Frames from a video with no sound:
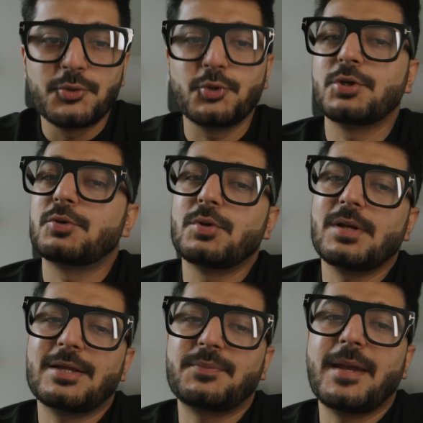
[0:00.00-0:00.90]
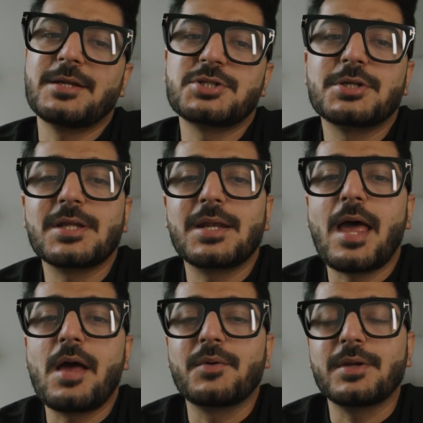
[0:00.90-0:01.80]
So the total expenditure till
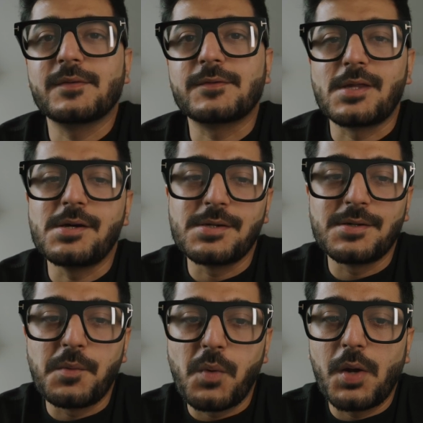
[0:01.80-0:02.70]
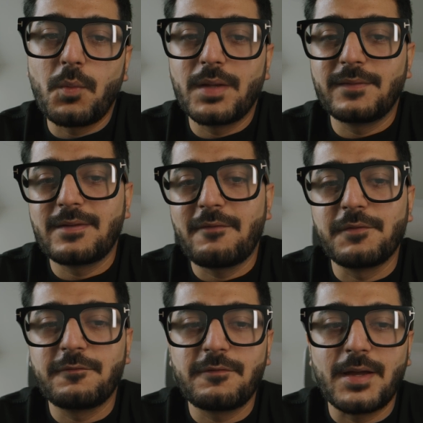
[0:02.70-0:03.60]
now is
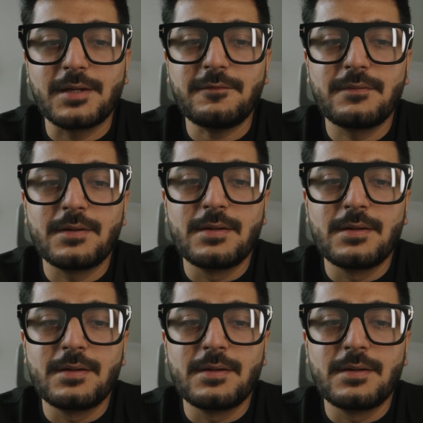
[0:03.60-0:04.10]
1175,